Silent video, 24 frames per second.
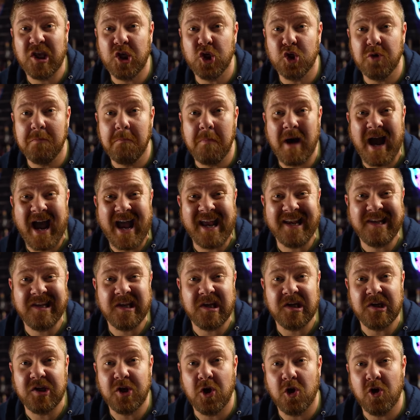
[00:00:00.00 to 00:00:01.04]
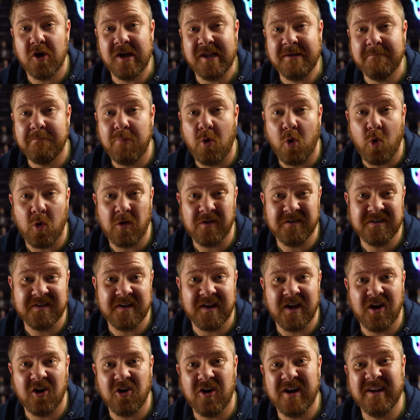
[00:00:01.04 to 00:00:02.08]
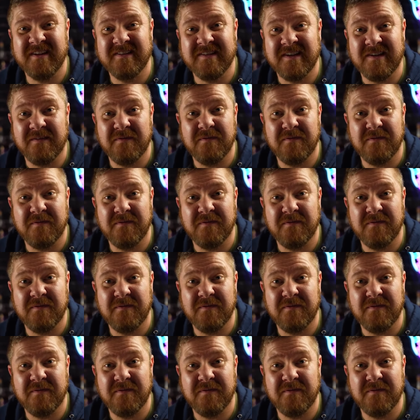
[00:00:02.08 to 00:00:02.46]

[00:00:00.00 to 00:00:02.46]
goodbye to dirty pores and greasy